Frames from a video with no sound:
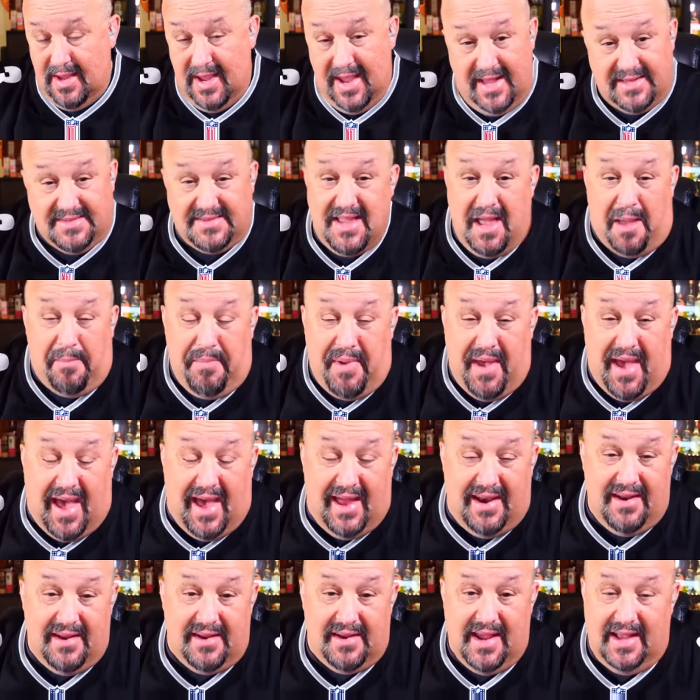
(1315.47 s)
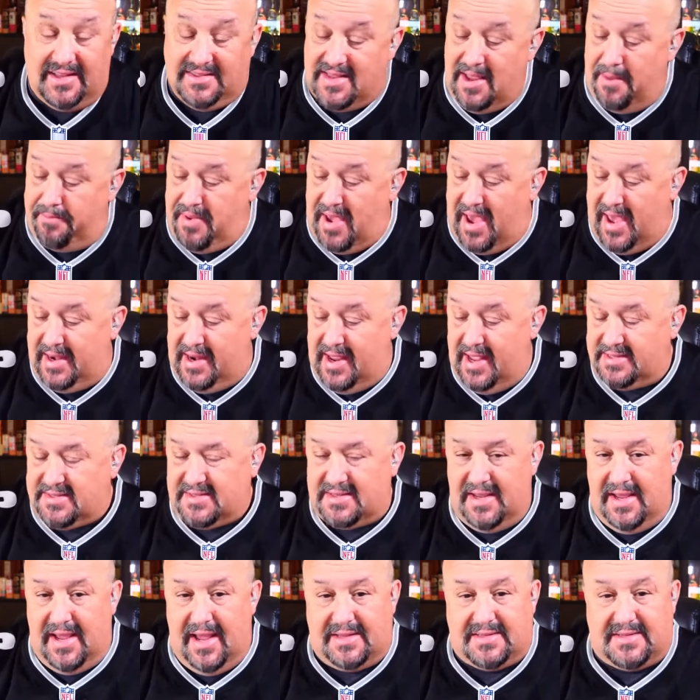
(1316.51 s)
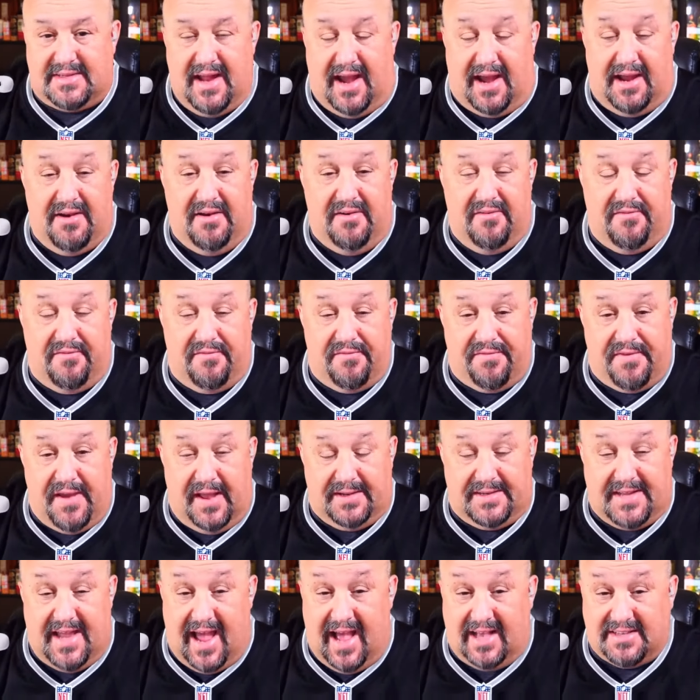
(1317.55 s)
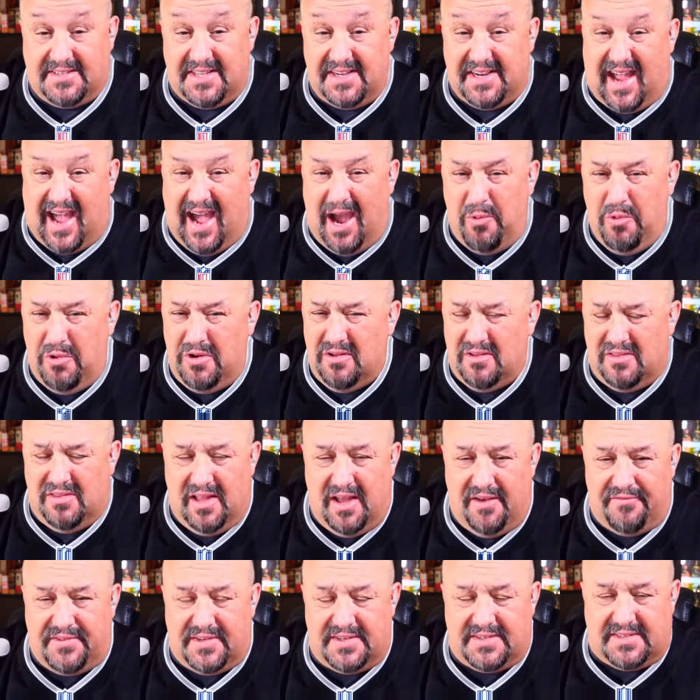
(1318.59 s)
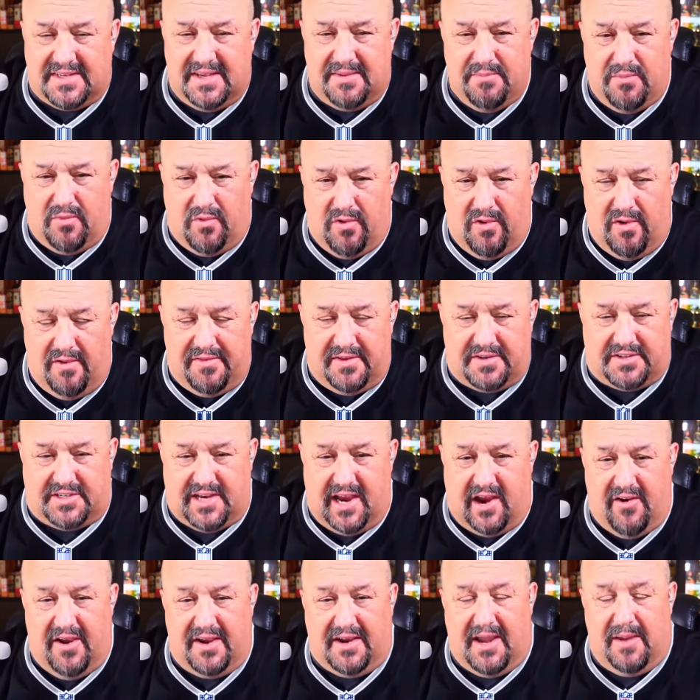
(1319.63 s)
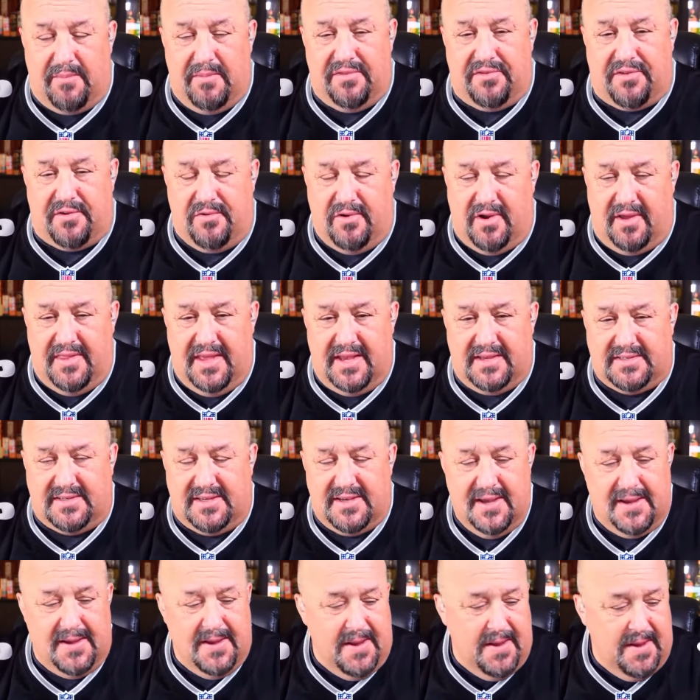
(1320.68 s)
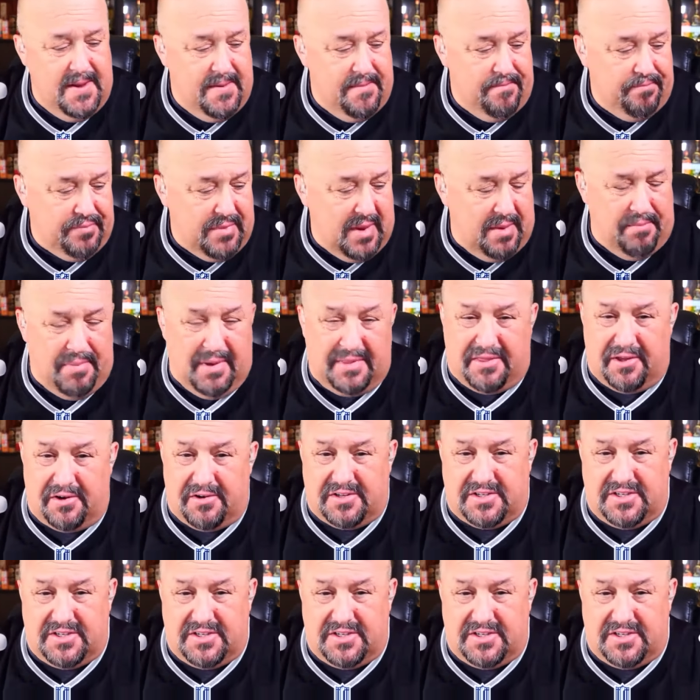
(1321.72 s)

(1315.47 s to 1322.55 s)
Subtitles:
It's not bad. It's not bad. It's not fantastic. I would love to see more of the sherry coming through on this, but there